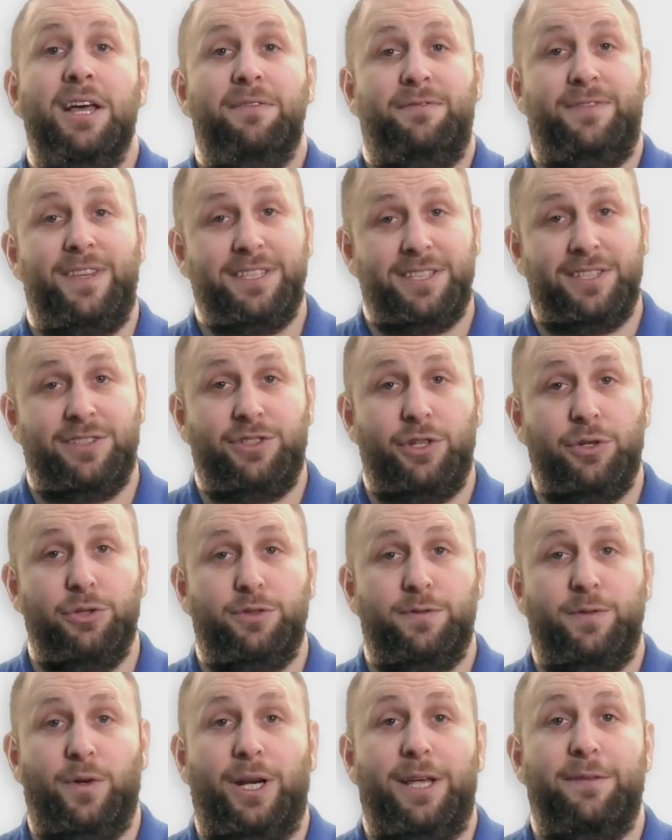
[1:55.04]
This is
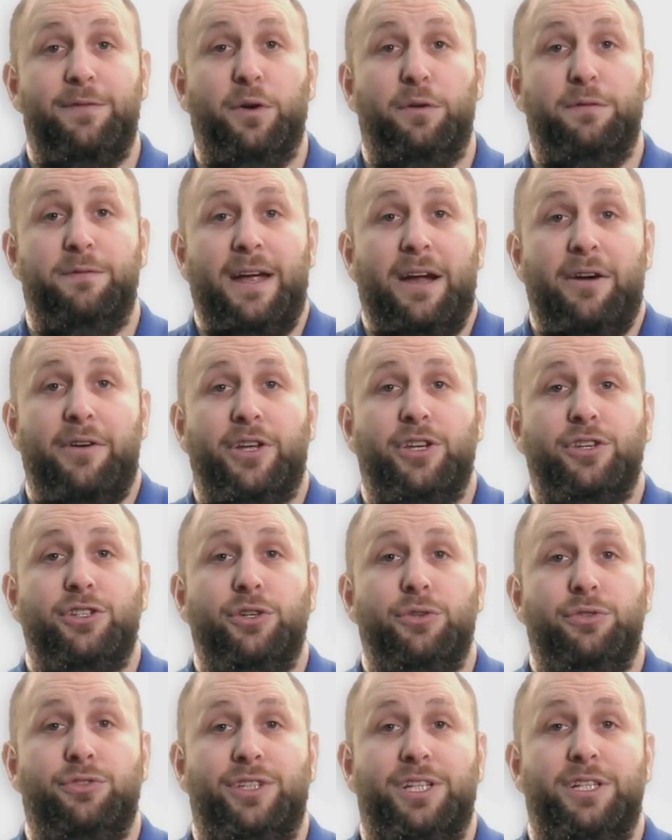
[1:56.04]
useful if your variant
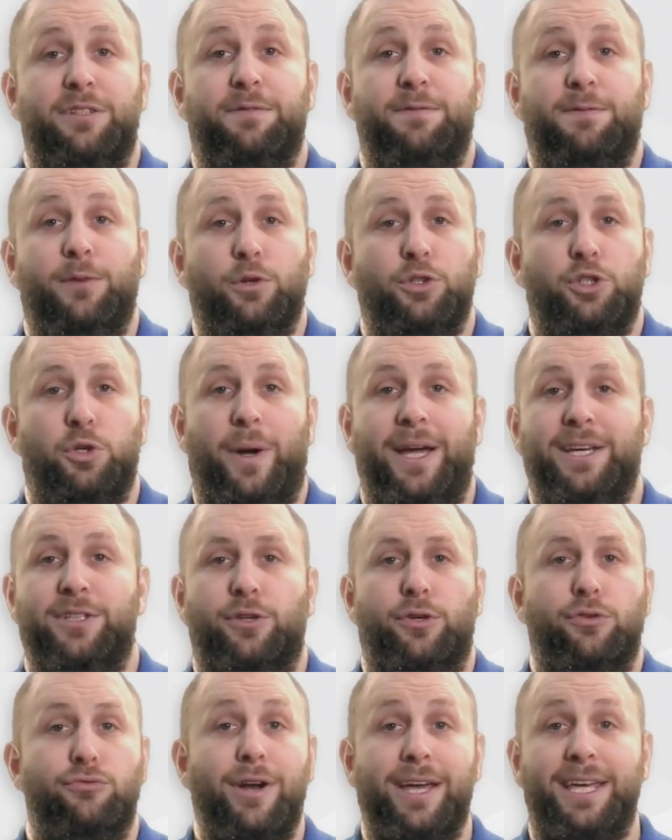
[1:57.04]
usage fluctuates
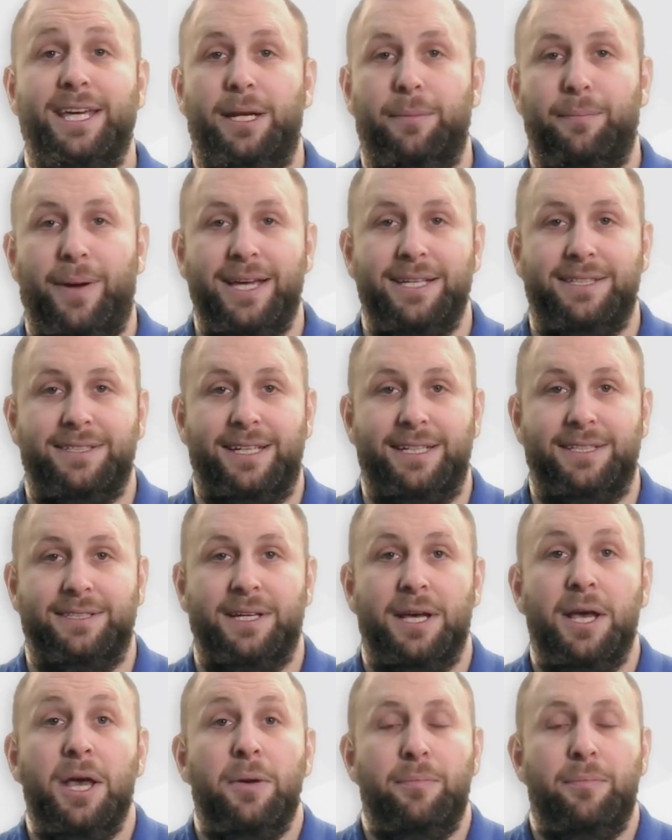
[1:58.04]
on a regular basis,